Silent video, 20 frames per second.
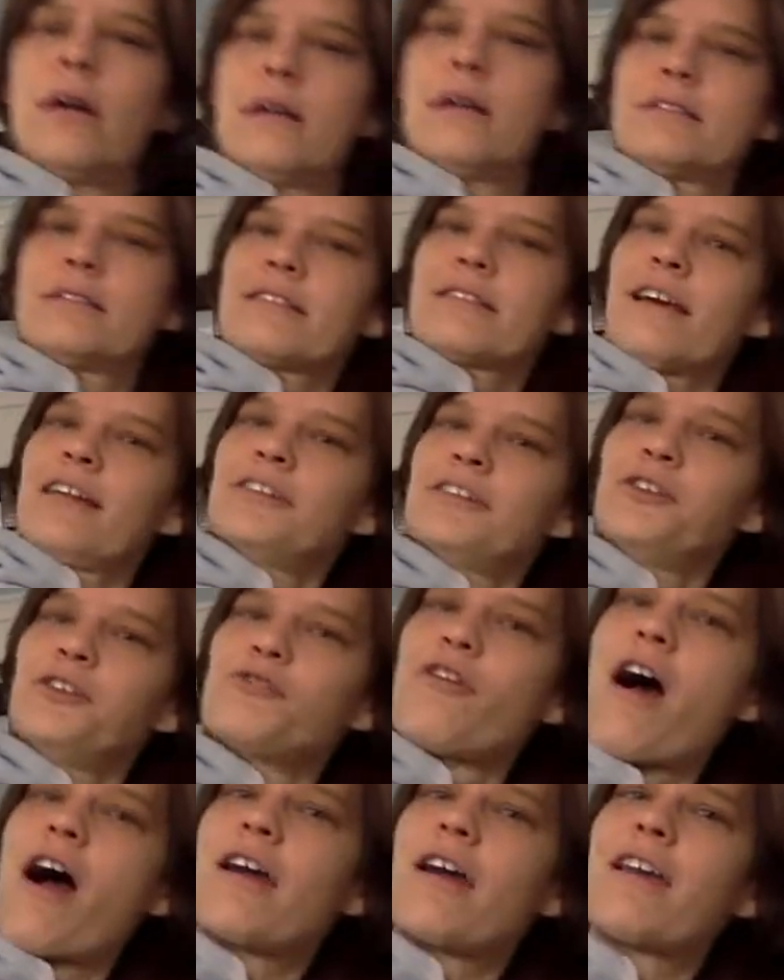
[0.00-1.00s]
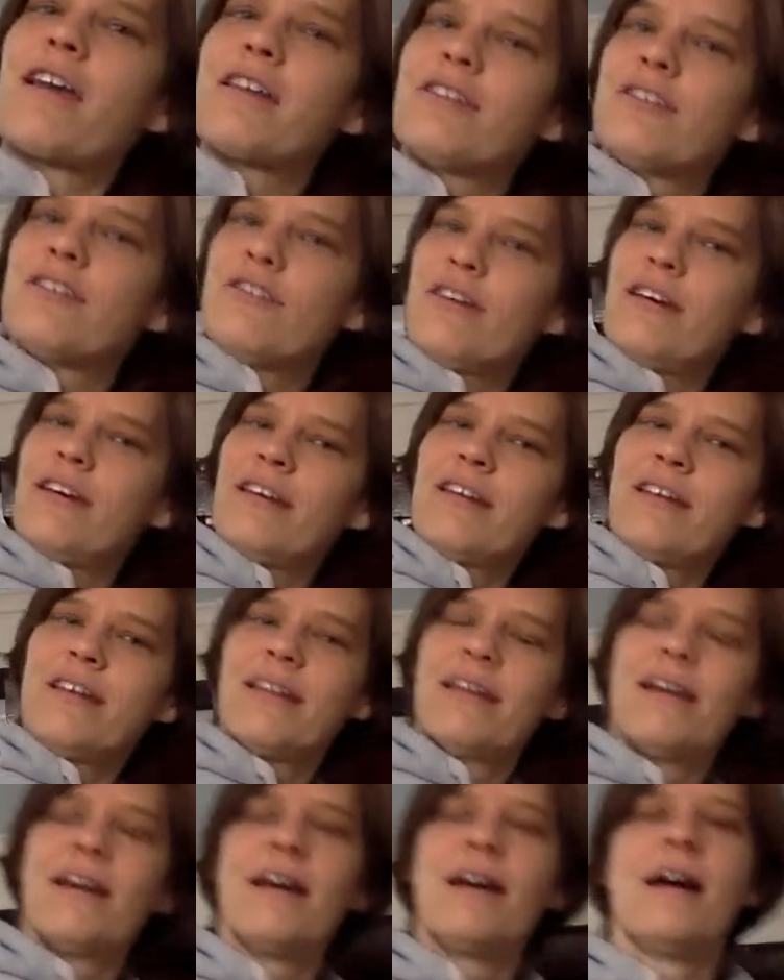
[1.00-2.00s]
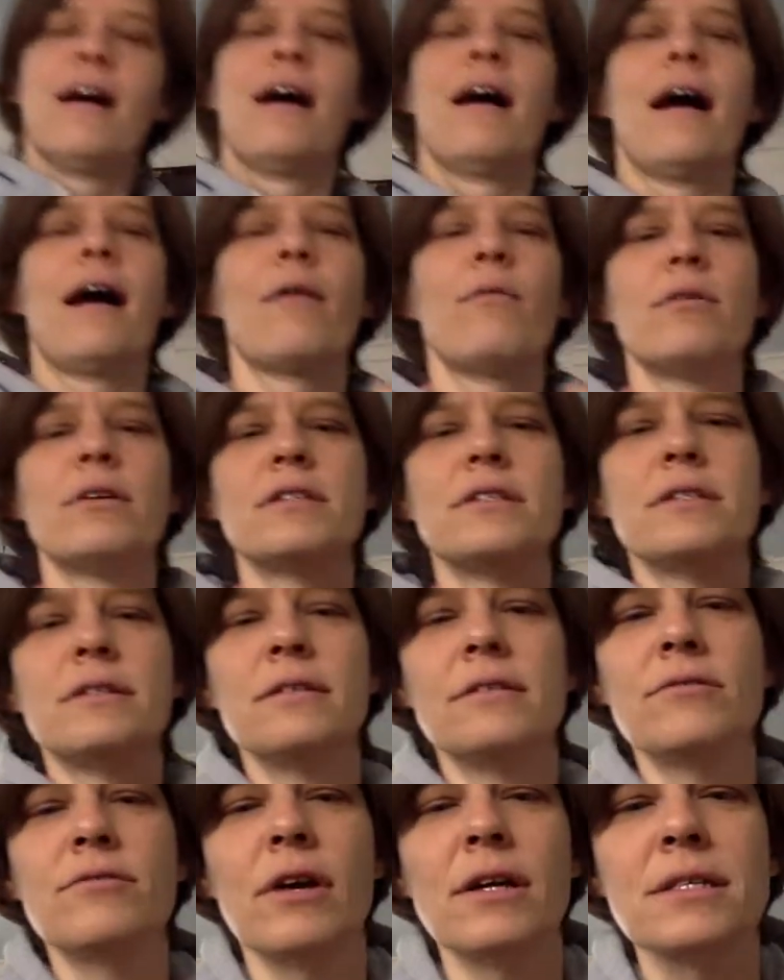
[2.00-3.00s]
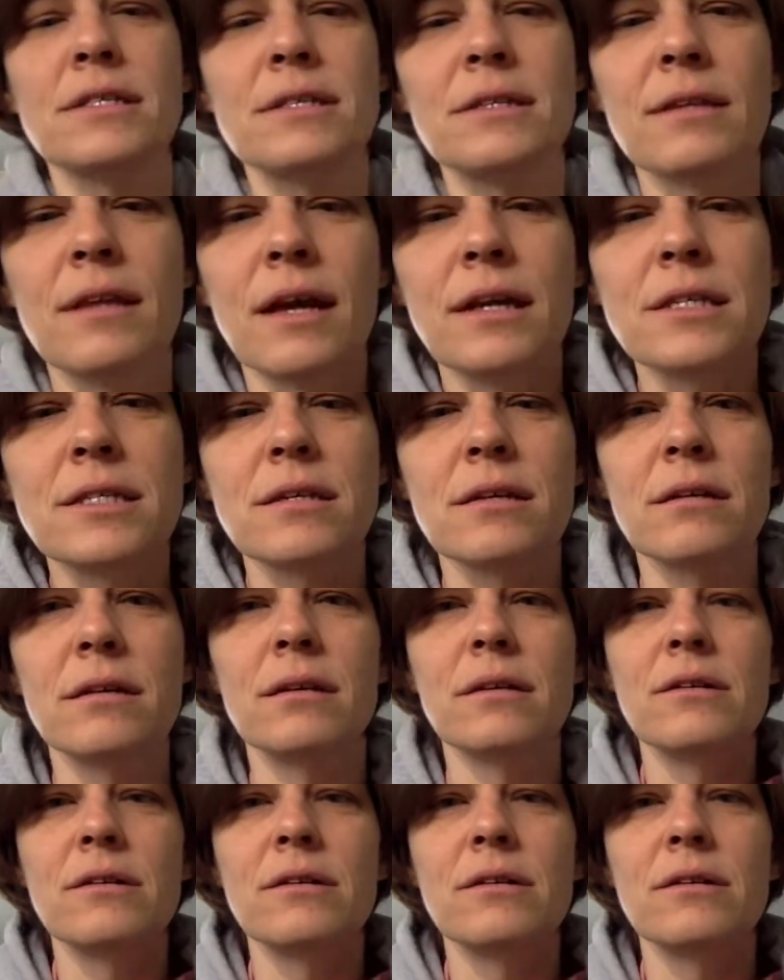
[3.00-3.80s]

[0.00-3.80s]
It's got a little rocking to it. I was dressed nicer,